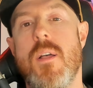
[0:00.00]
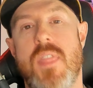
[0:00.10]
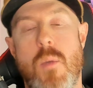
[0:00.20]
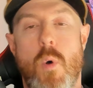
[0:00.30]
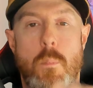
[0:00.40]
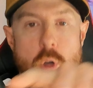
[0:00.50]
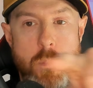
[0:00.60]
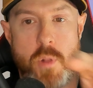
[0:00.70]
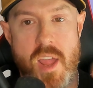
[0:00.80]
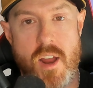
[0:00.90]
they will put a
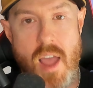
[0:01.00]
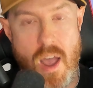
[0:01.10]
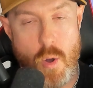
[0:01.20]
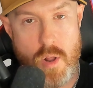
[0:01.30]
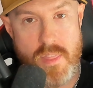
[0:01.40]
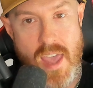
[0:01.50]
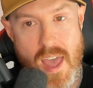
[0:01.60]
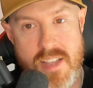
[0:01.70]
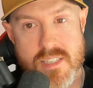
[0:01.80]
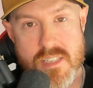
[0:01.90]
player out on the
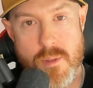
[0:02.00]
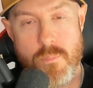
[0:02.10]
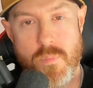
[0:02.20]
ice.